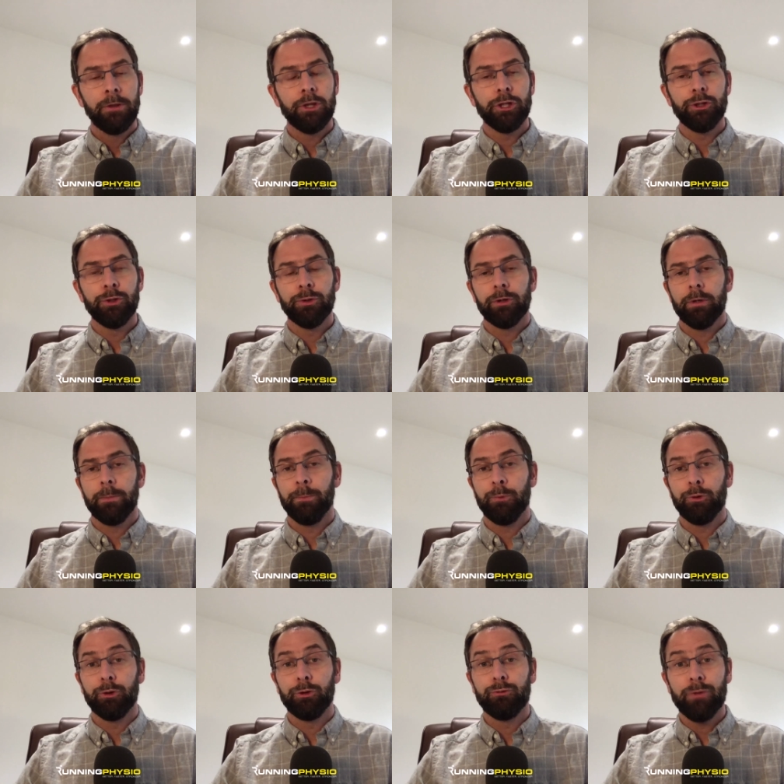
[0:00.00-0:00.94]
that you can
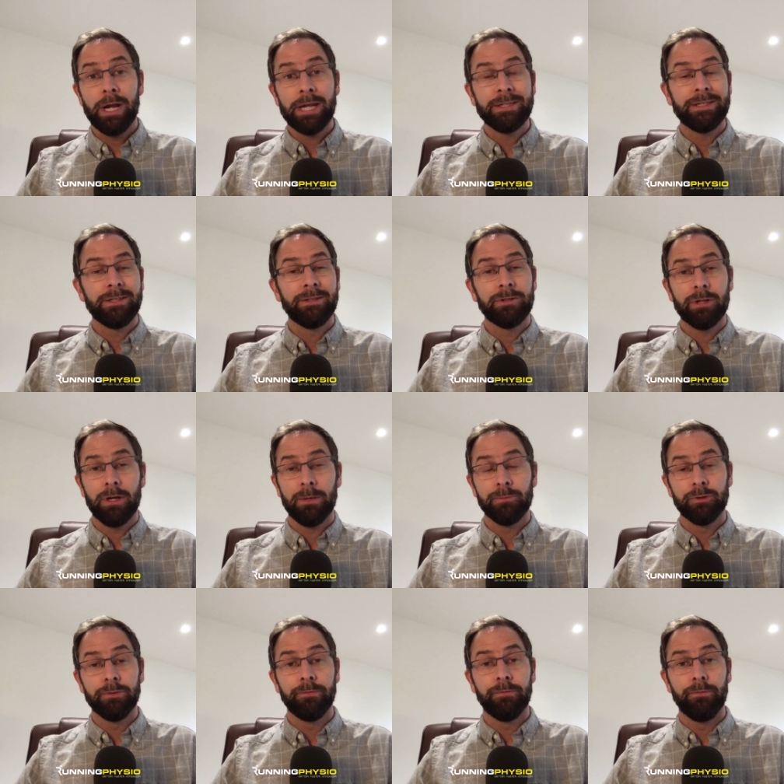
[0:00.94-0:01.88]
progress in
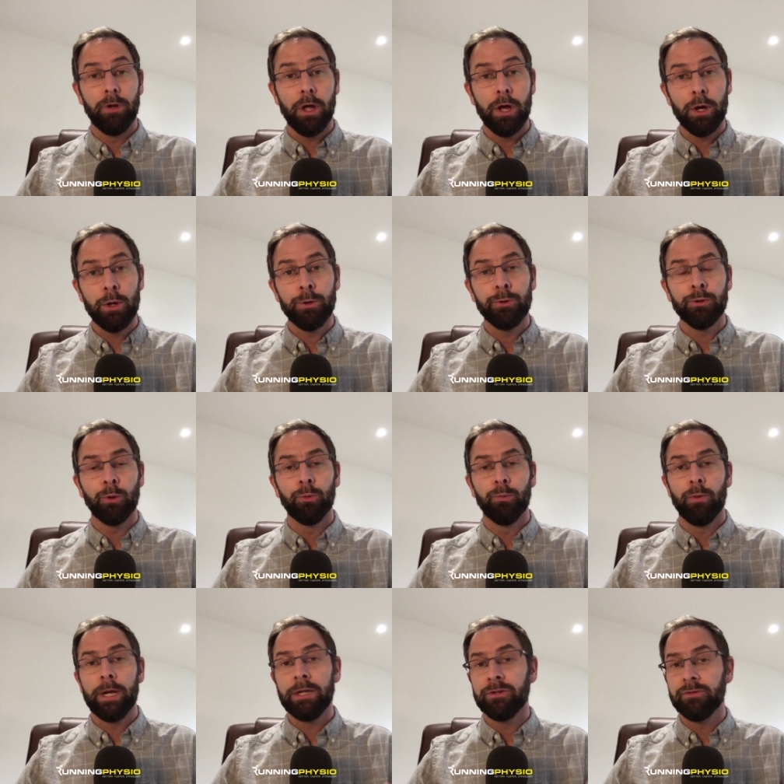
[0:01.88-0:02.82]
terms of load
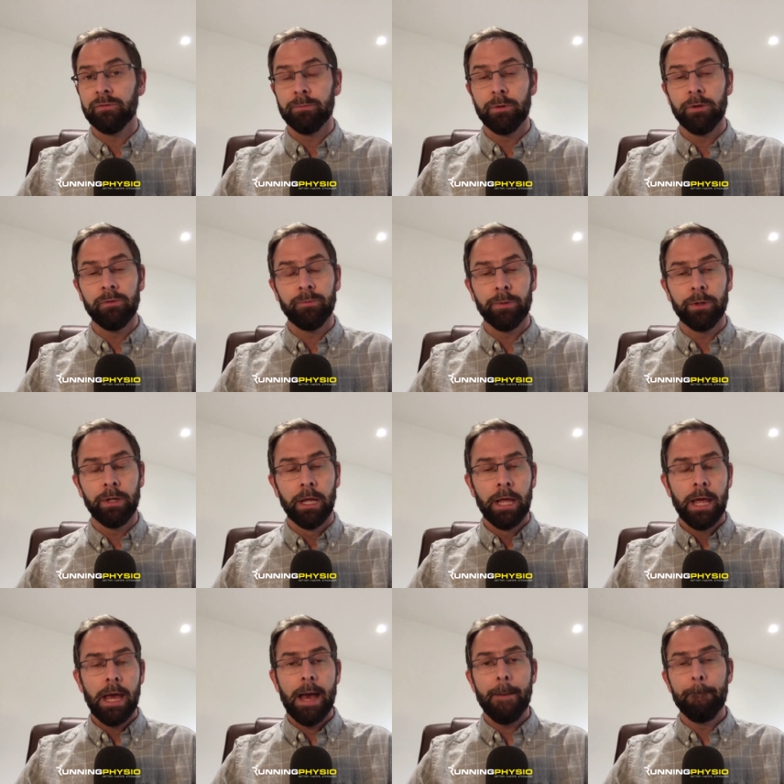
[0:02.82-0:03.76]
or range of movement
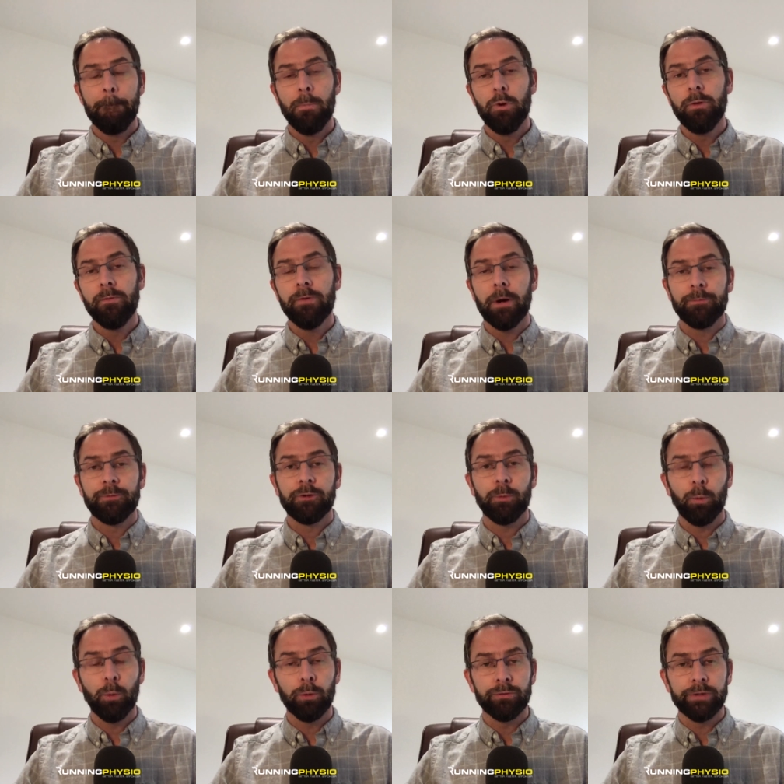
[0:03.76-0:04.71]
and move up
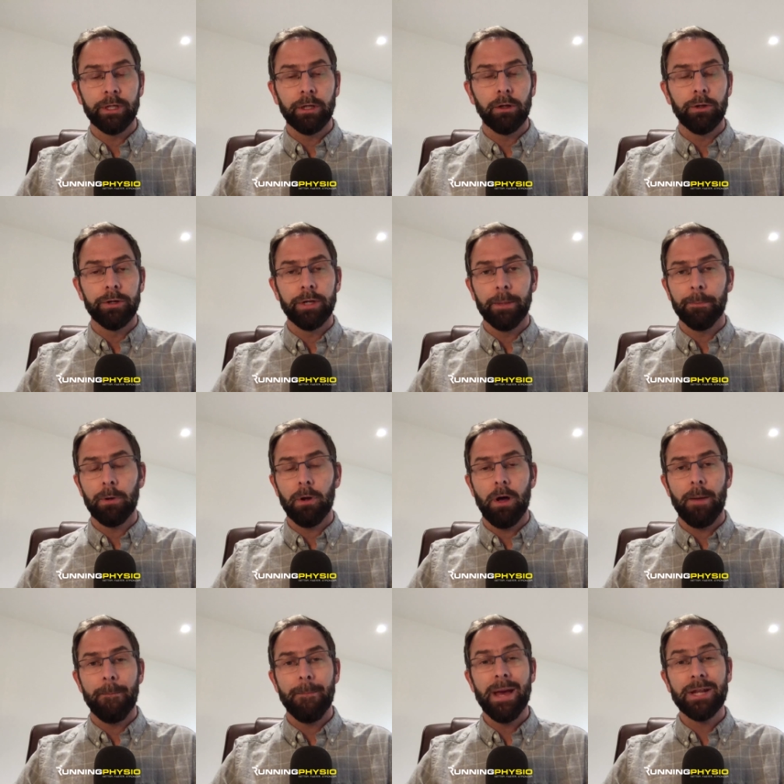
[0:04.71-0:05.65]
towards including
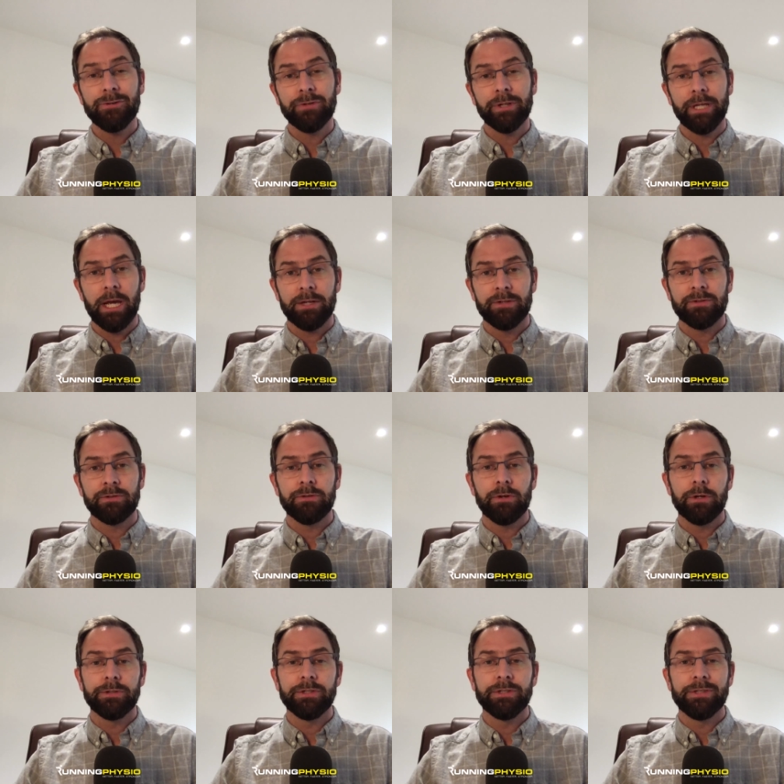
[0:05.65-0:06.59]
plyometric
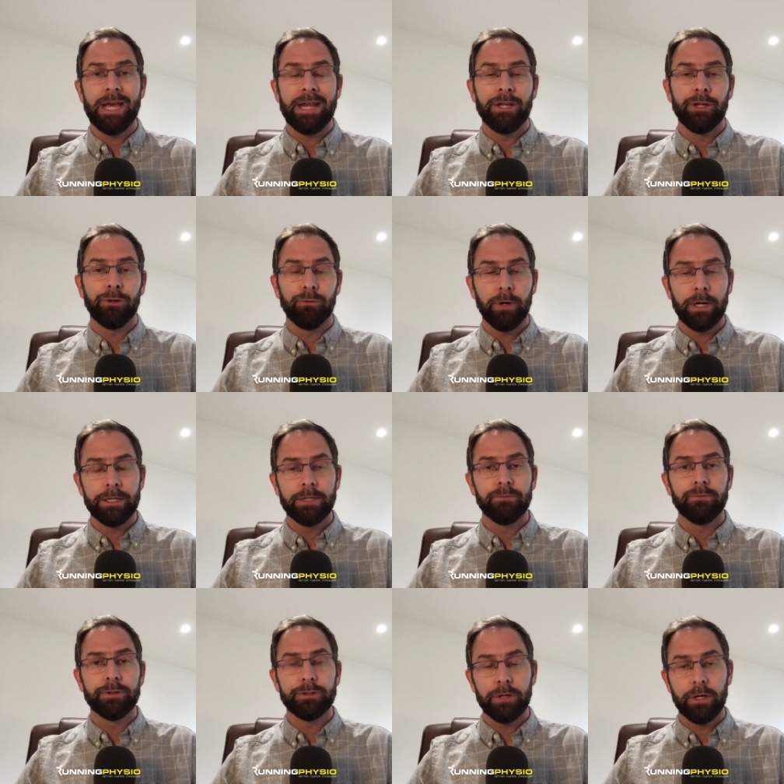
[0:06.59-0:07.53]
exercises and a
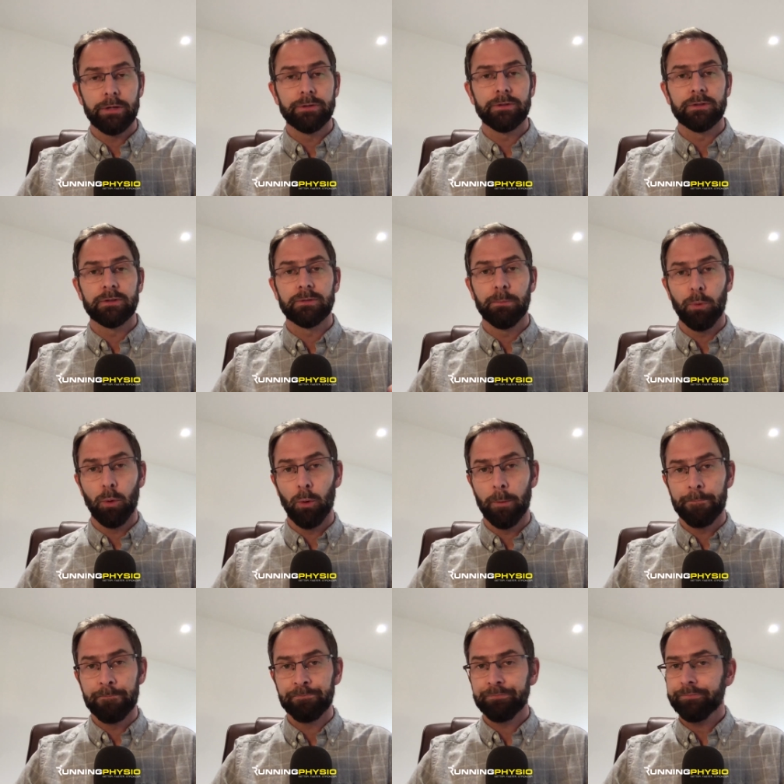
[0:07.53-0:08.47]
graded return to
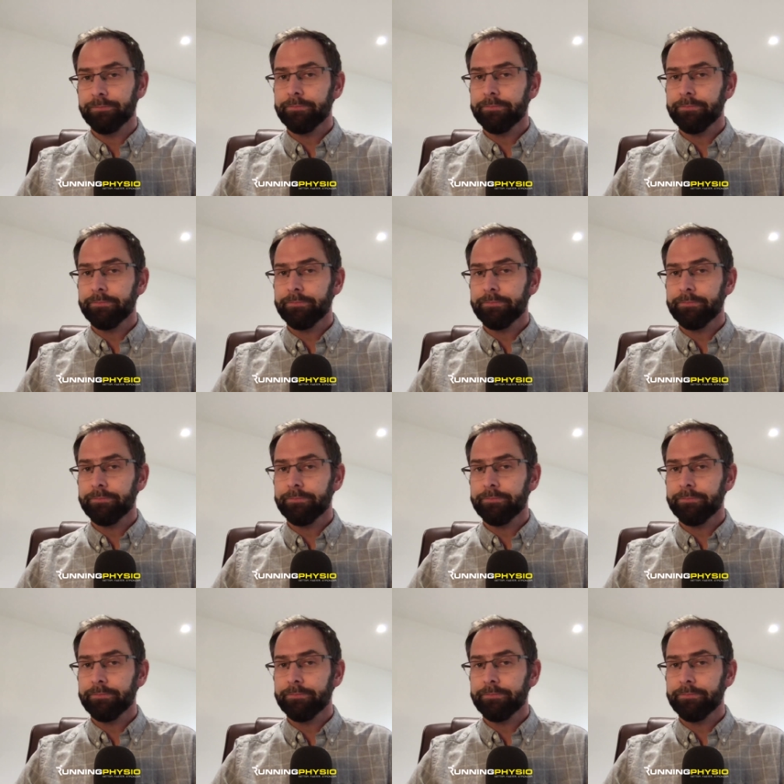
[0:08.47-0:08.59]
sport